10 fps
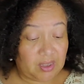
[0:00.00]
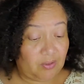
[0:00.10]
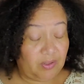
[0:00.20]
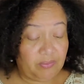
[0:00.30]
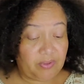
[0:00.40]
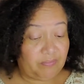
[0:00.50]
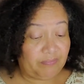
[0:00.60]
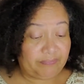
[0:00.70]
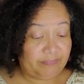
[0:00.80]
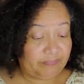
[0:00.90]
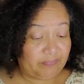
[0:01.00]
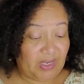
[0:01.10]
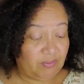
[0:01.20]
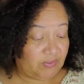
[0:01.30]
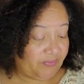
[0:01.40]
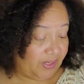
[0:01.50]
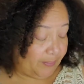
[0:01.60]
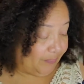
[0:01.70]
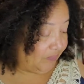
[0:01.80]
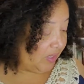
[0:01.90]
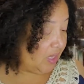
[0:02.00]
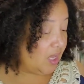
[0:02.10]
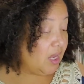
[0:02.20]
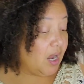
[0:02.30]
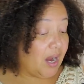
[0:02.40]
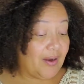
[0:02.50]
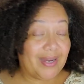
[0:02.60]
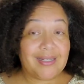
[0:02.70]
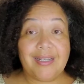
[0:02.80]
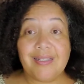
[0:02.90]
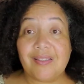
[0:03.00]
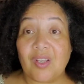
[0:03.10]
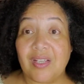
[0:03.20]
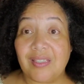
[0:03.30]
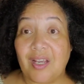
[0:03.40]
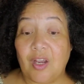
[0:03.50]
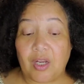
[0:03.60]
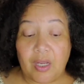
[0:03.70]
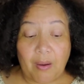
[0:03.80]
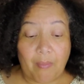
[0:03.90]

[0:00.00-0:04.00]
So it was a fail. All right. So let's talk.